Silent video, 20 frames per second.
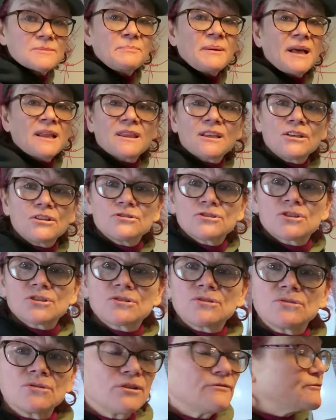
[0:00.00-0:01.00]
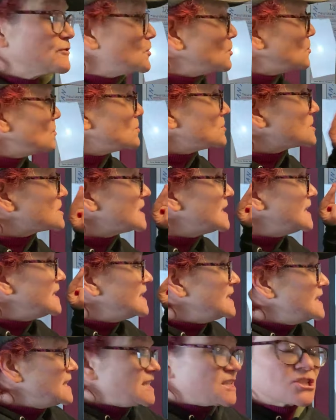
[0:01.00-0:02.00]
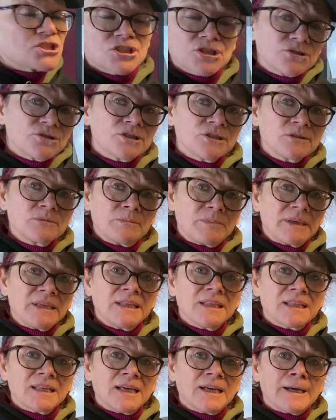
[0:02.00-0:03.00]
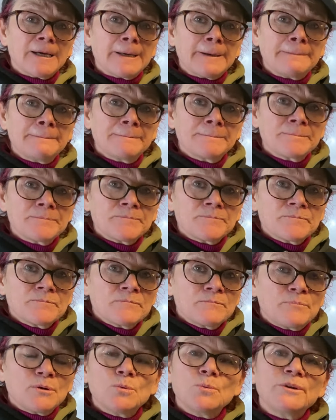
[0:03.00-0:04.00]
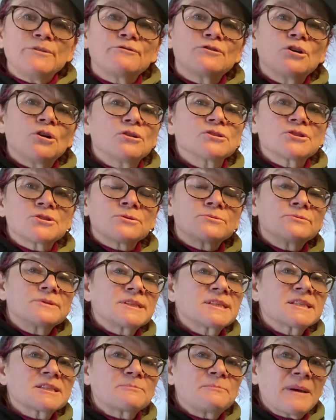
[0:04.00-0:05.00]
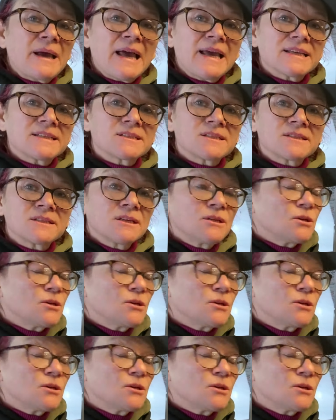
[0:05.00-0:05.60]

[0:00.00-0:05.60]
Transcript: pathological. Of course, it shouldn't be there. But we've got to respect